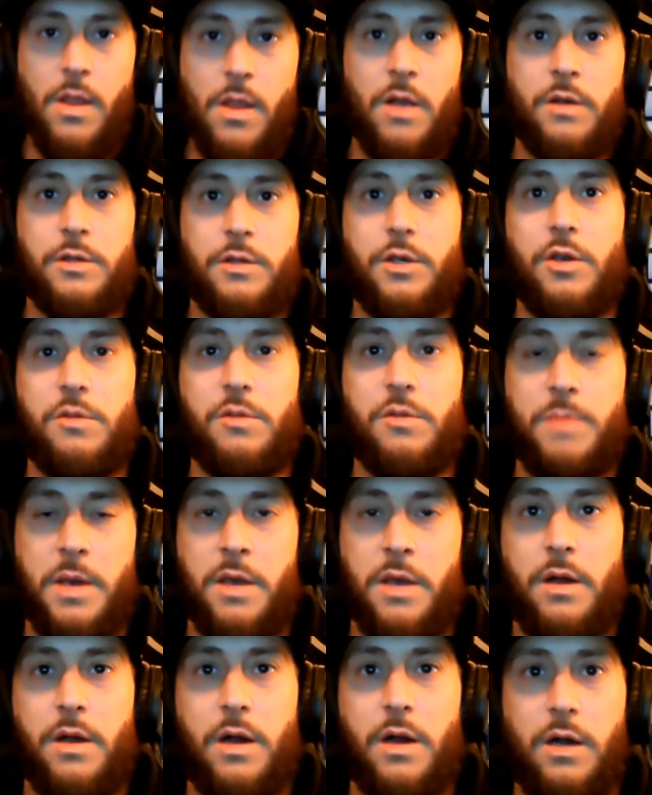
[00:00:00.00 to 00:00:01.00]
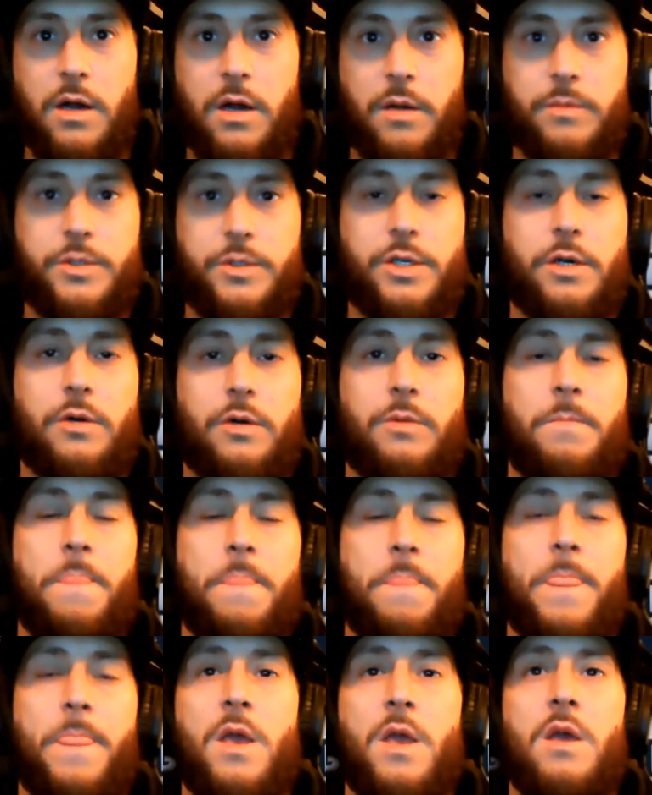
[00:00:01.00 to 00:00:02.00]
Excuse me. So
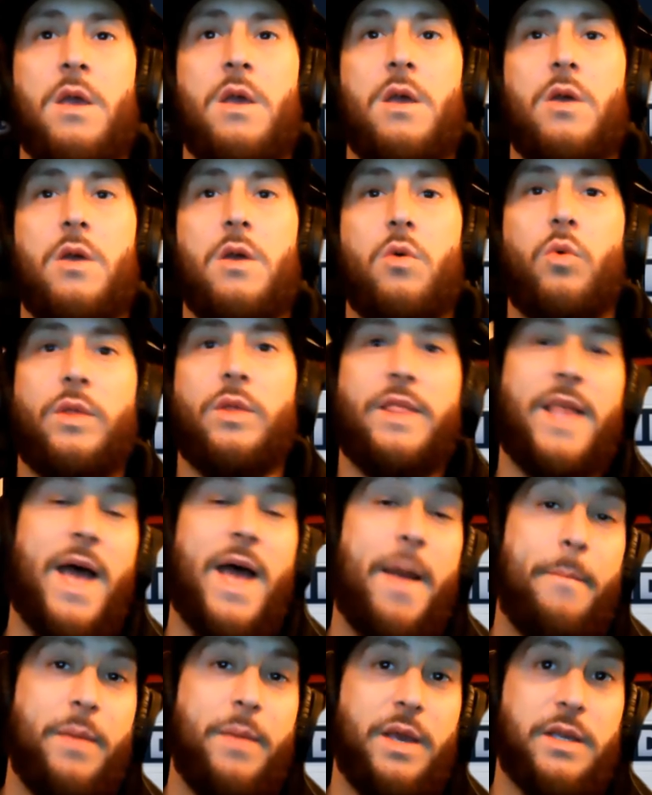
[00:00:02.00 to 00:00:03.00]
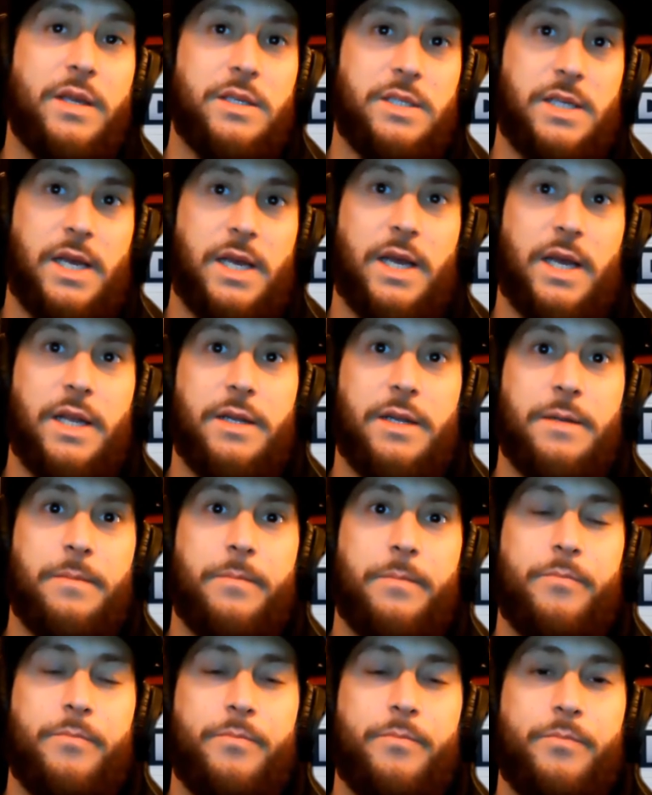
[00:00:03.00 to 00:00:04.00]
with that being said,
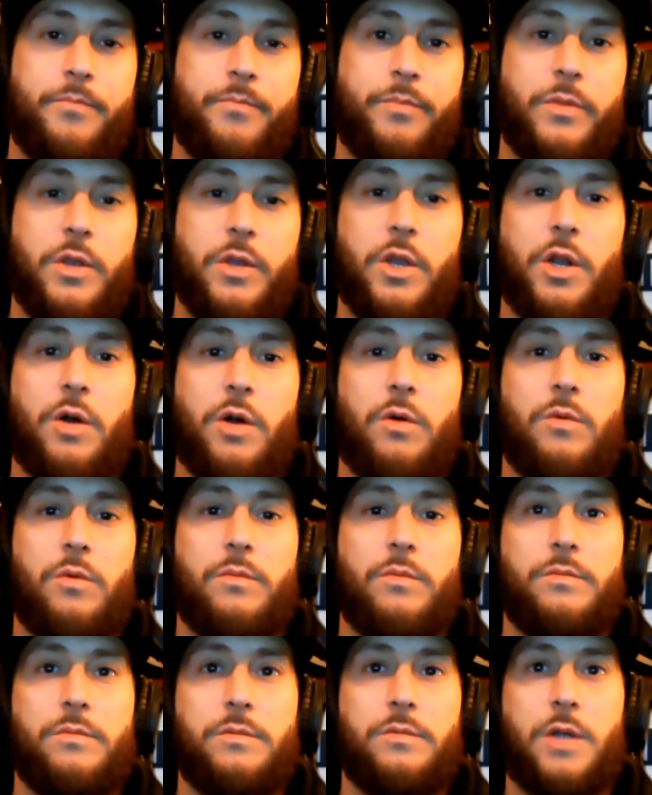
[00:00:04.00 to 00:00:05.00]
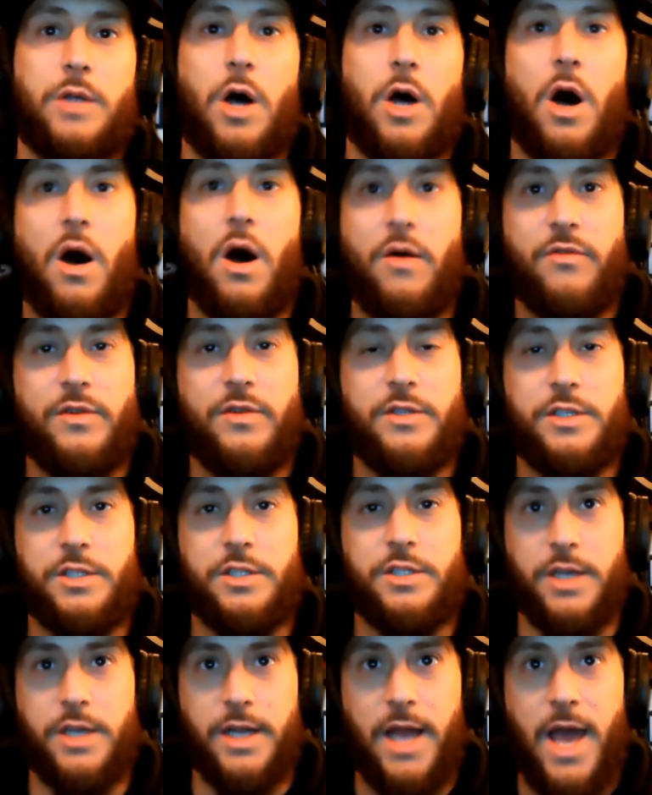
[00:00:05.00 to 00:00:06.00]
the offense
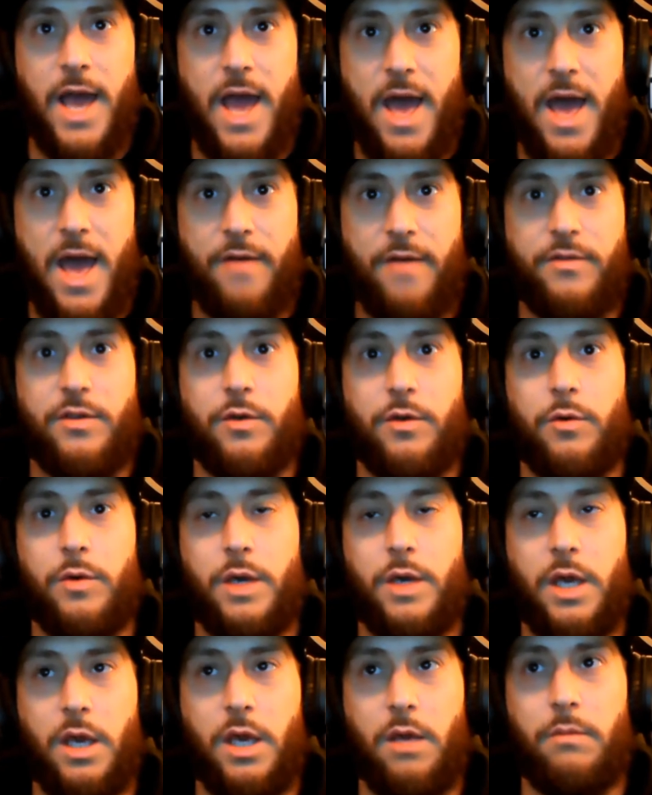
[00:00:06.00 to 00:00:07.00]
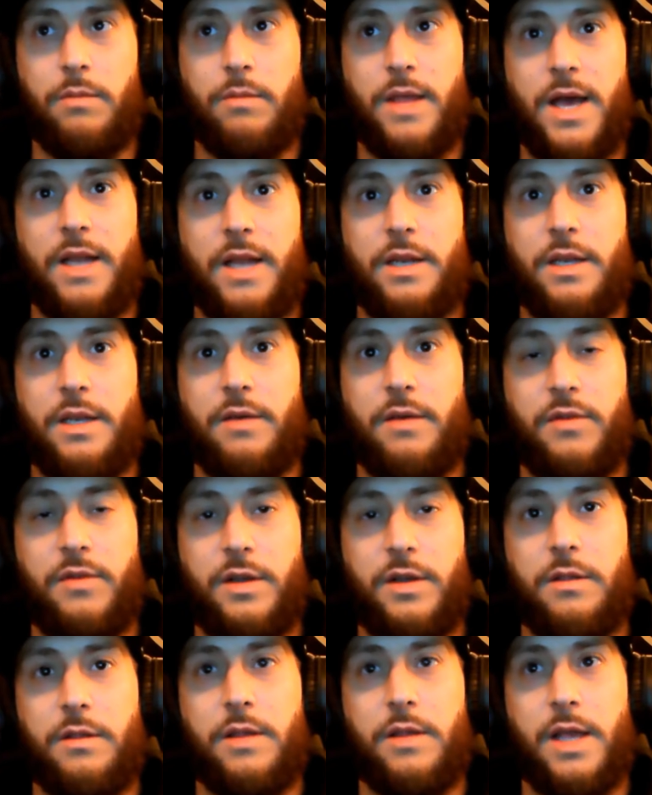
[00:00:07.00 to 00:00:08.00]
is going to have to keep that
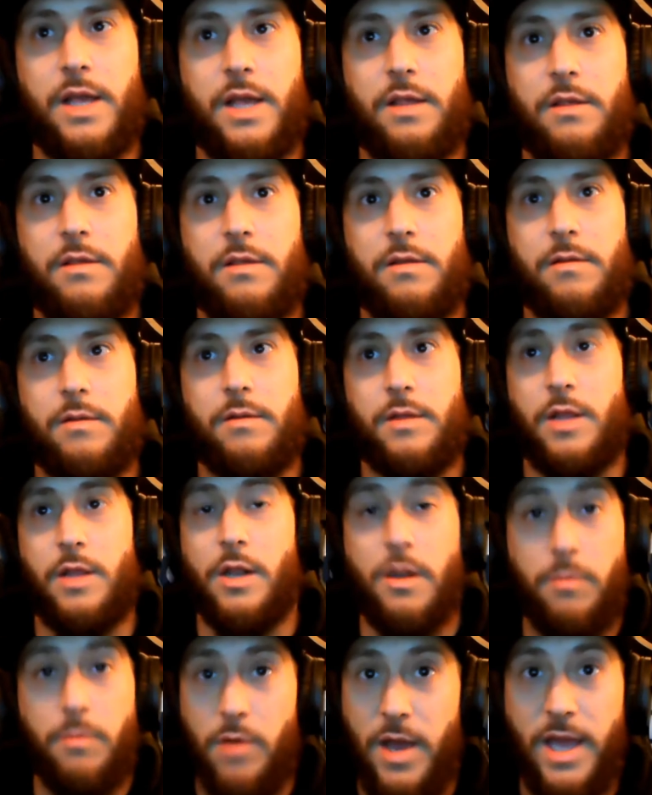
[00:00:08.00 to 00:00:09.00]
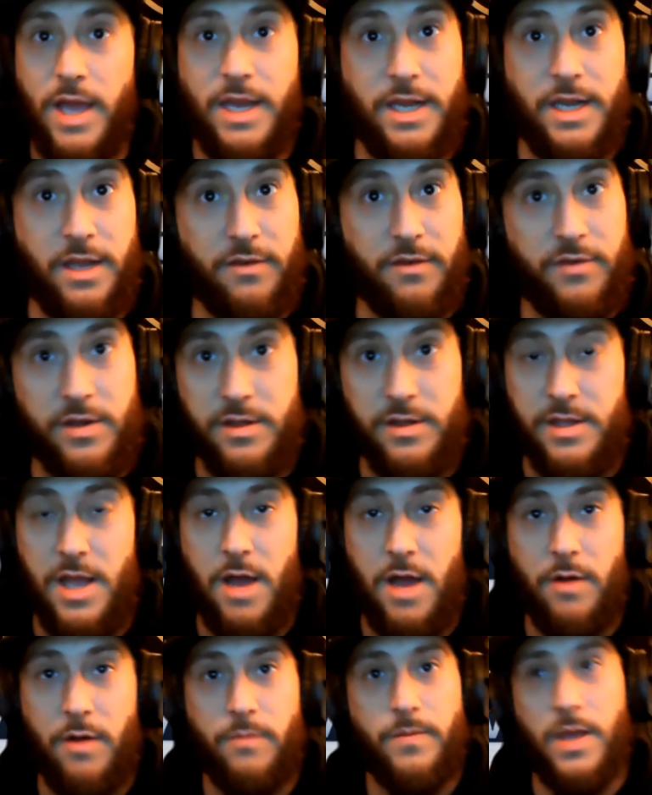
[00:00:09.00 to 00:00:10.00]
defense. That's the number 8 defense
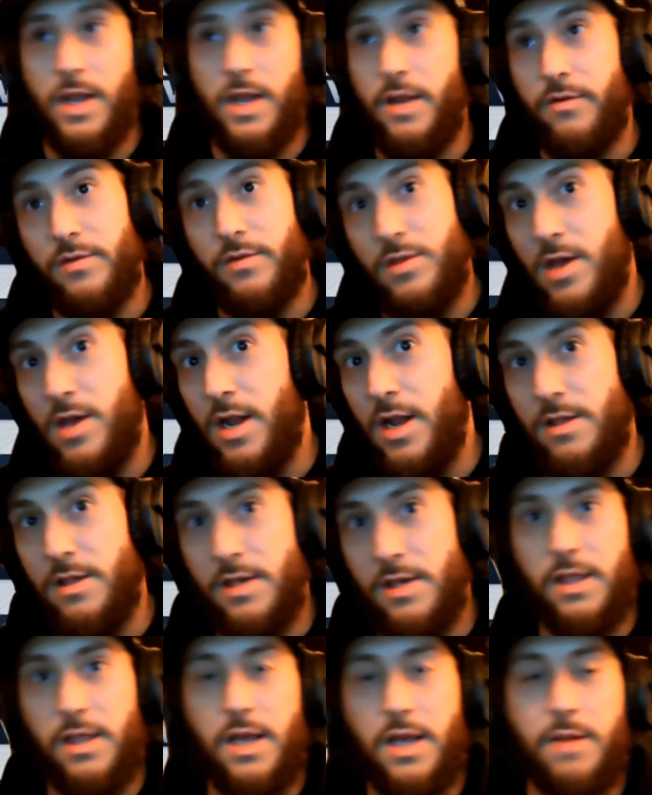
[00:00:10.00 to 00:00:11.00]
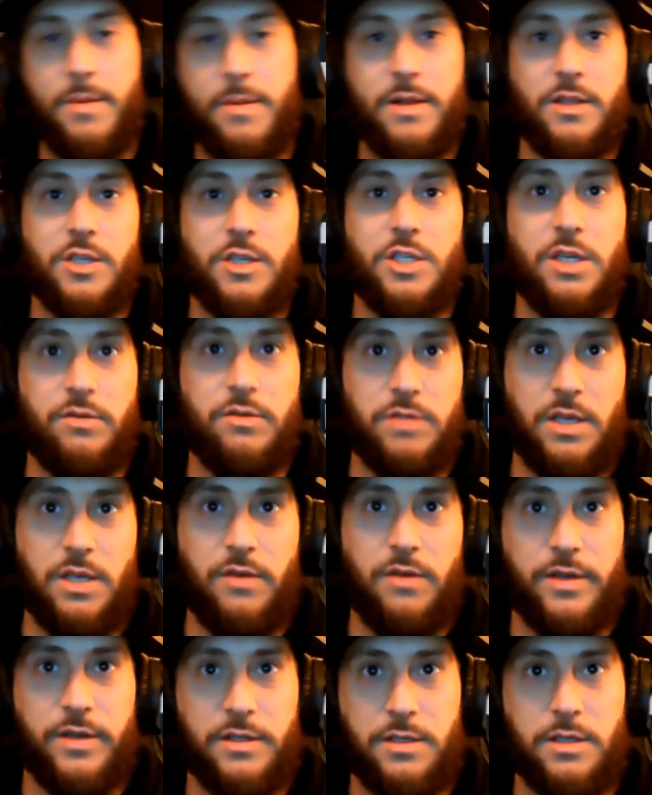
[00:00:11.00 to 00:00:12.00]
now. I never thought I'd say that about the Chiefs
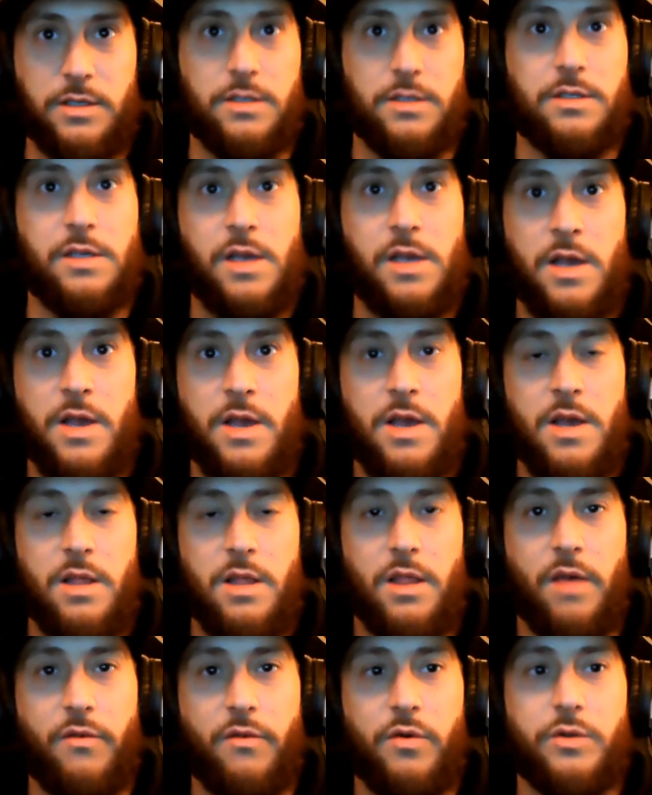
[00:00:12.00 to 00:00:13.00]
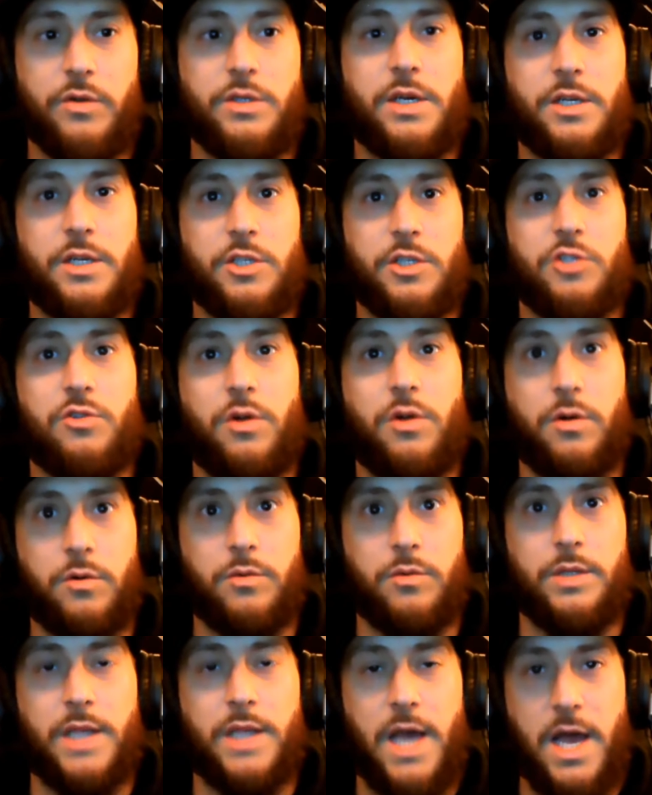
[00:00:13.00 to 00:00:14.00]
defense, because they've always kind of struggled
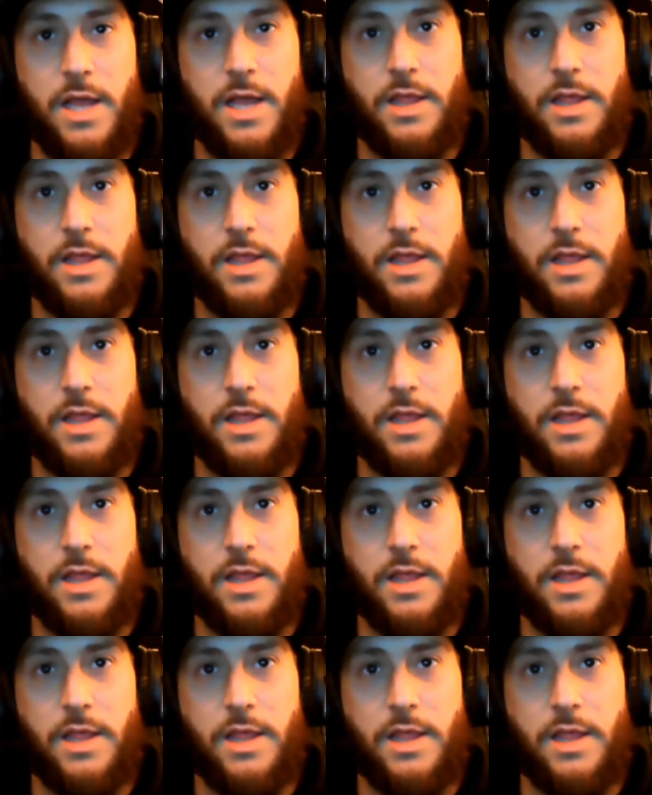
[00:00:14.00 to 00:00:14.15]
with that.